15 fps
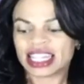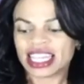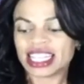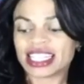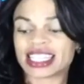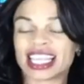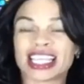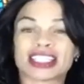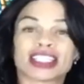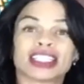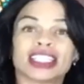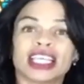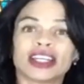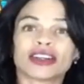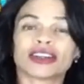This is
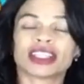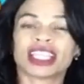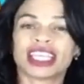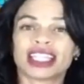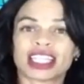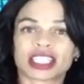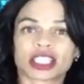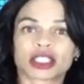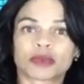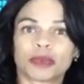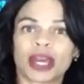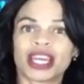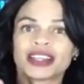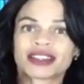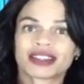literally the
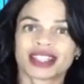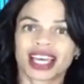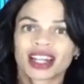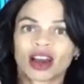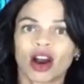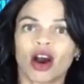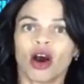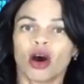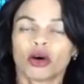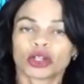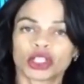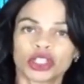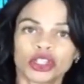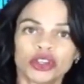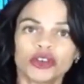space that
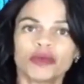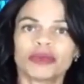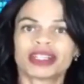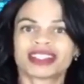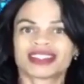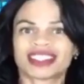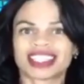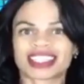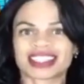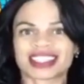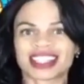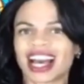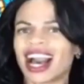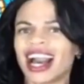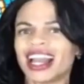all humans
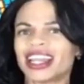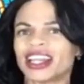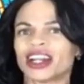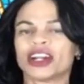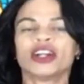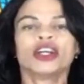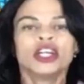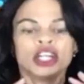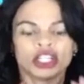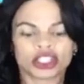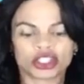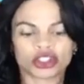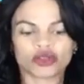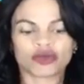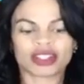desire
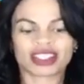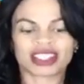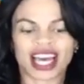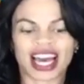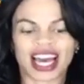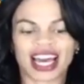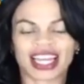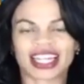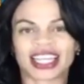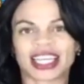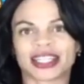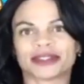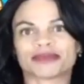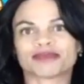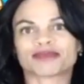to reside
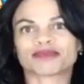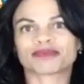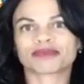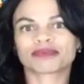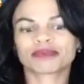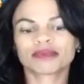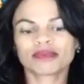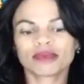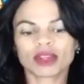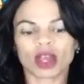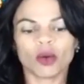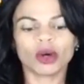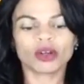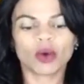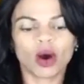in.
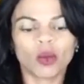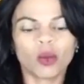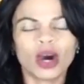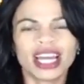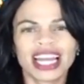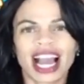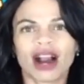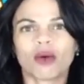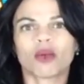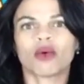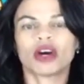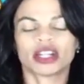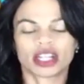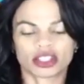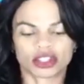Well, what I
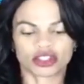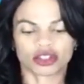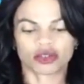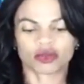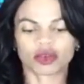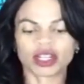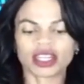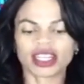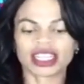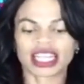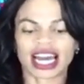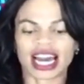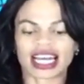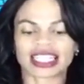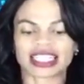want us to
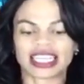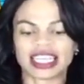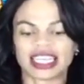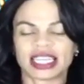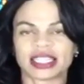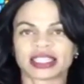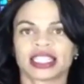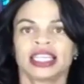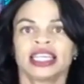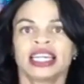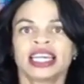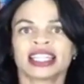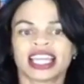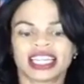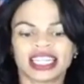realize
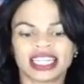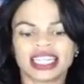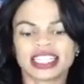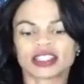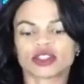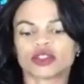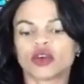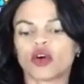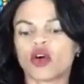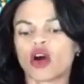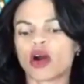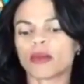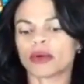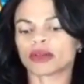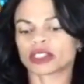is that it is
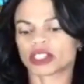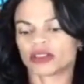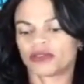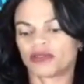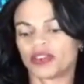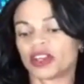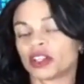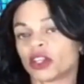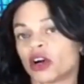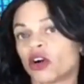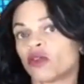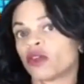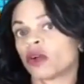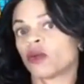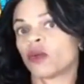normal to feel
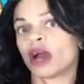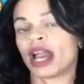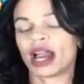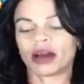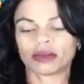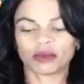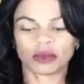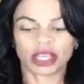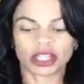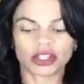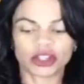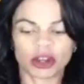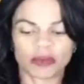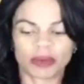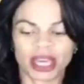overwhelmed
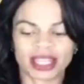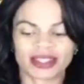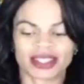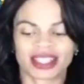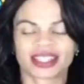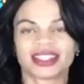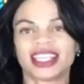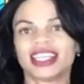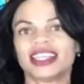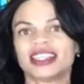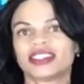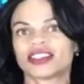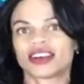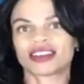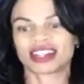when your basic
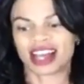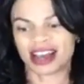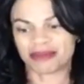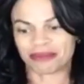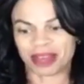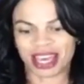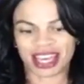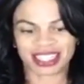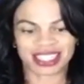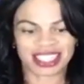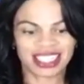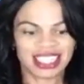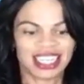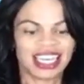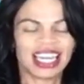needs are not met.
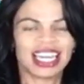